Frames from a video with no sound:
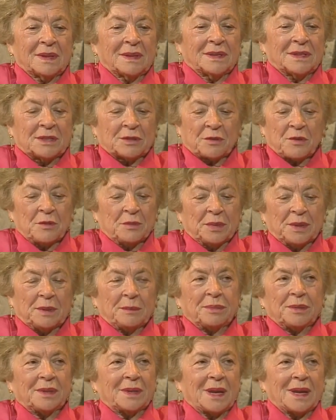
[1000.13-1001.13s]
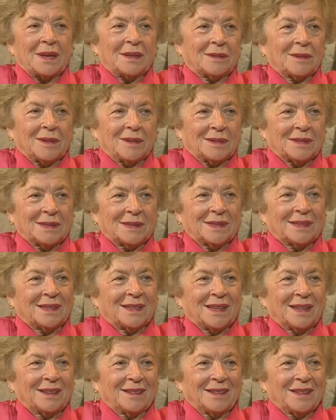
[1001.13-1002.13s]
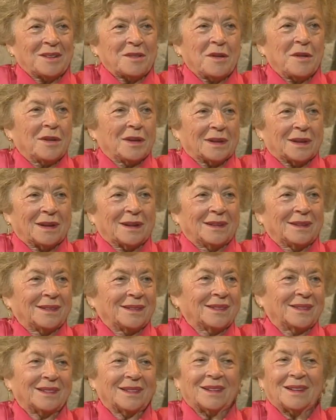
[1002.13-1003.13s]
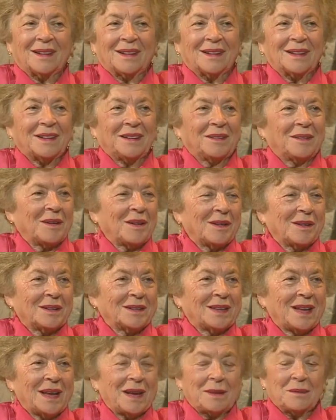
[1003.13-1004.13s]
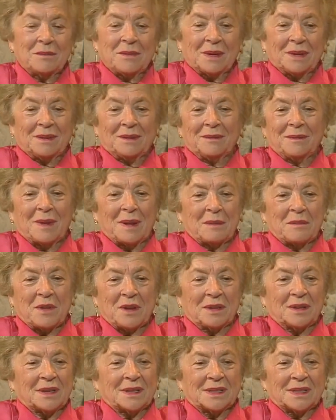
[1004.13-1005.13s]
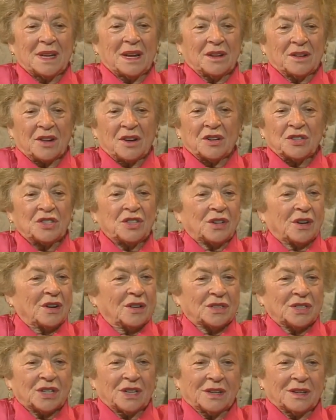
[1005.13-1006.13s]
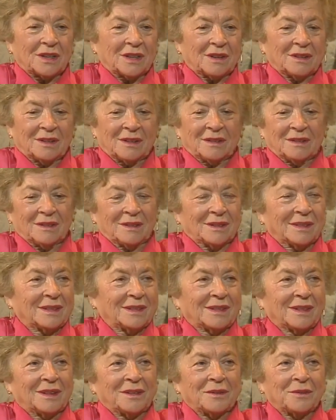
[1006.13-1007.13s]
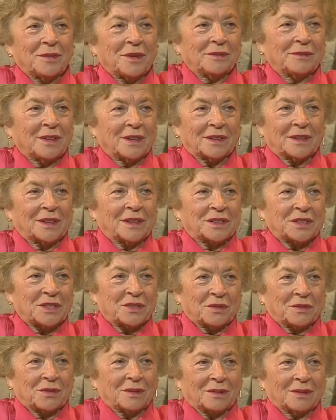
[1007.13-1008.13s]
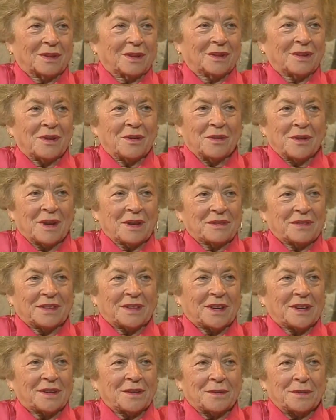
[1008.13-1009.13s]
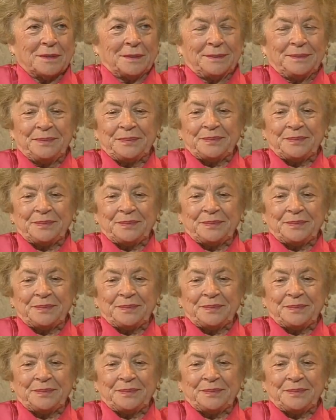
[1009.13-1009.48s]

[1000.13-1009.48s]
scoop the potatoes in the corn, and all the time. And my mother said, rush, rush, the worker should go after you.